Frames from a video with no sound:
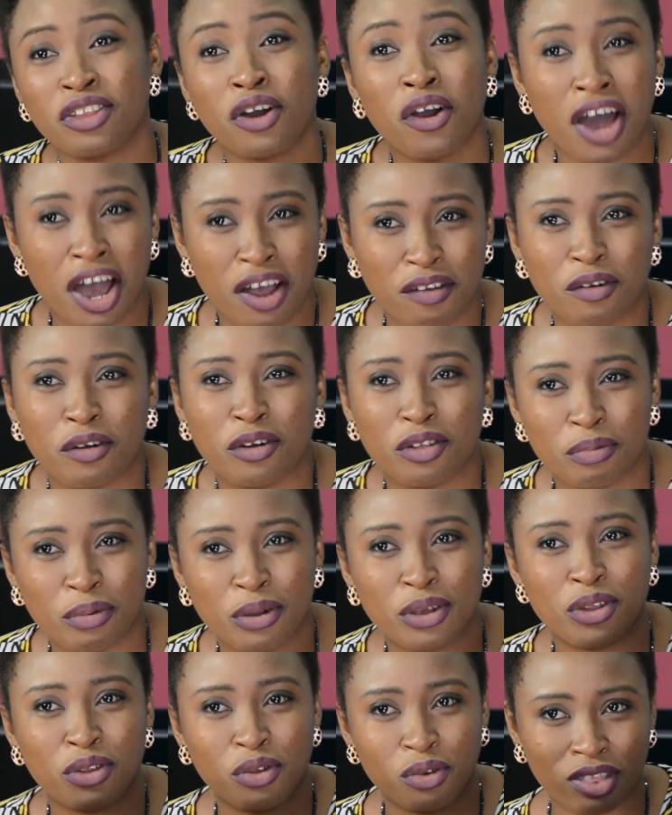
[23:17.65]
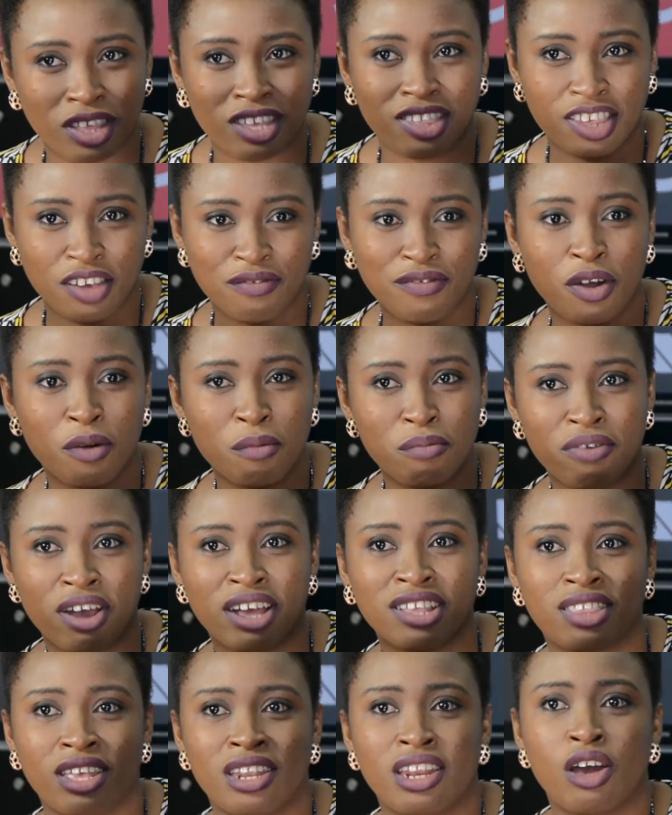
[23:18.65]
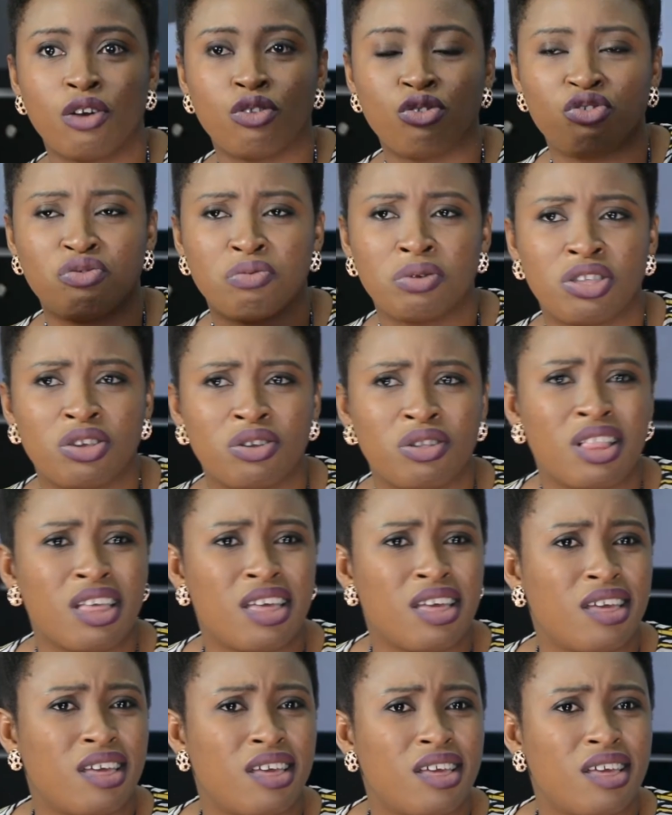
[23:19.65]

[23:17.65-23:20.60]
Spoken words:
not Harrod, but you know, there's several brands that now do retail.